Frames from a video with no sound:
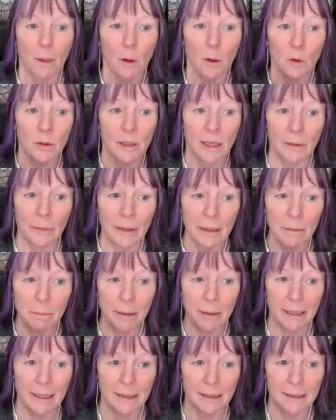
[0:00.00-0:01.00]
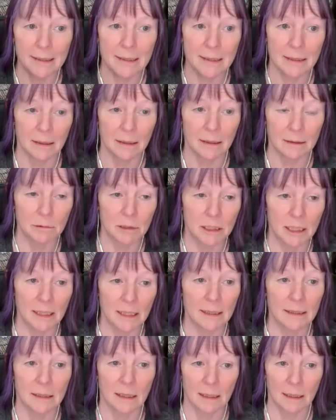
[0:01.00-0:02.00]
Although it appeared in
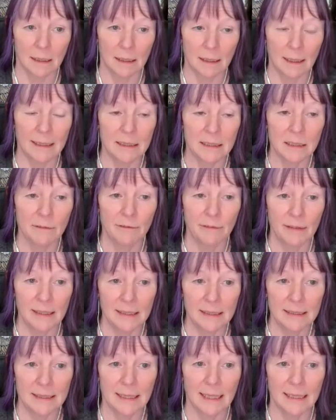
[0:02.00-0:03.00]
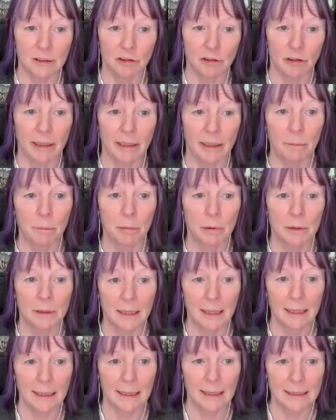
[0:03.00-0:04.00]
sculpture as early as the 5th century,
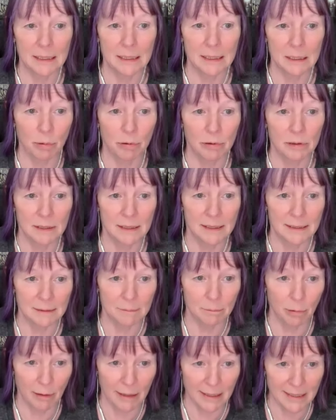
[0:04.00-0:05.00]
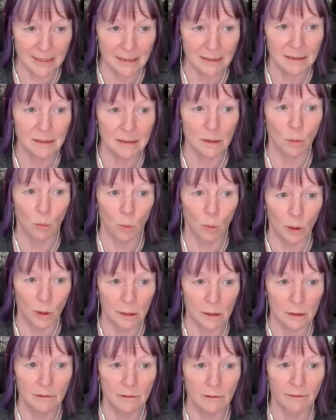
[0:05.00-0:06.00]
its present
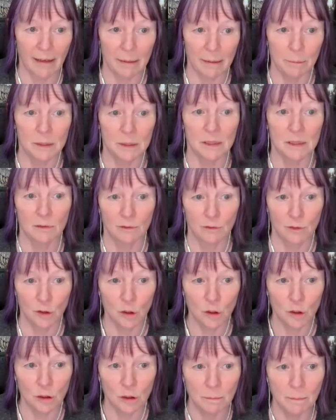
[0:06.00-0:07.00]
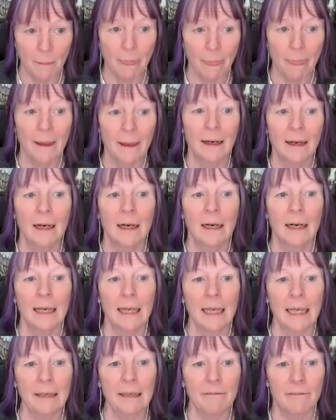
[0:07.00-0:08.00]
world-famous form
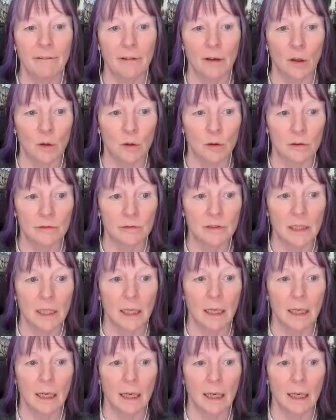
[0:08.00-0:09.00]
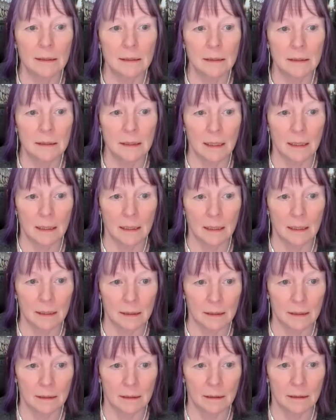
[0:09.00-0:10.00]
evolved under
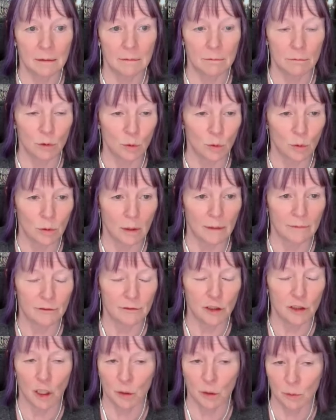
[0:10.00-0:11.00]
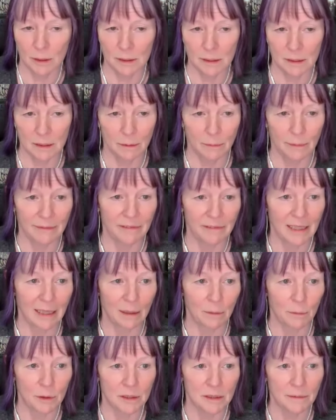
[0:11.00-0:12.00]
the rule of Cholas, whoever
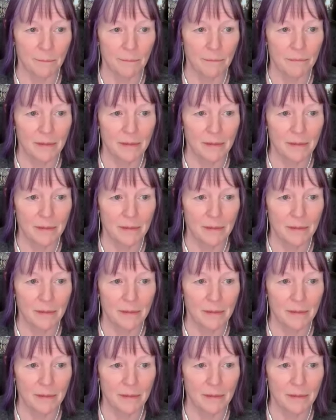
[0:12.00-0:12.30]
that was.